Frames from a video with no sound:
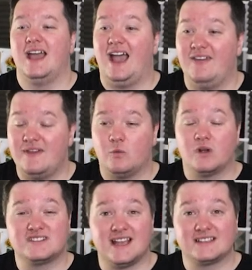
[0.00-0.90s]
And then once
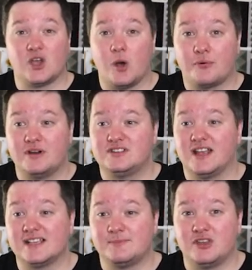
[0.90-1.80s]
that operation
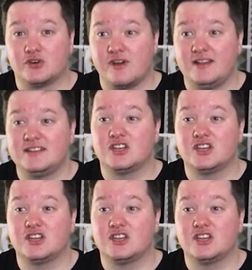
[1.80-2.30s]
has been created,